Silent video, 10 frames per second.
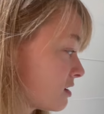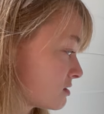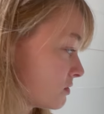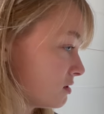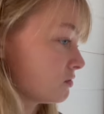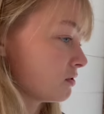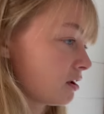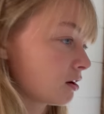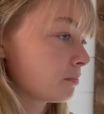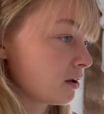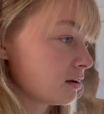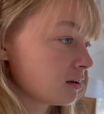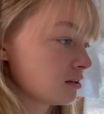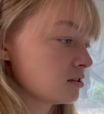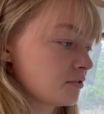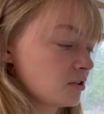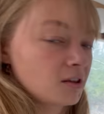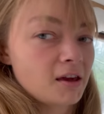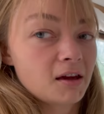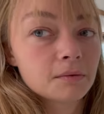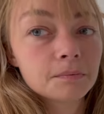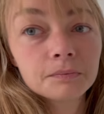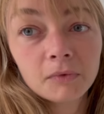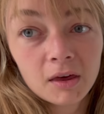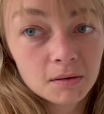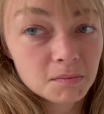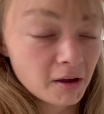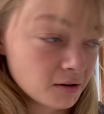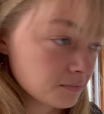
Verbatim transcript: I want to do in here, but I definitely can't get them done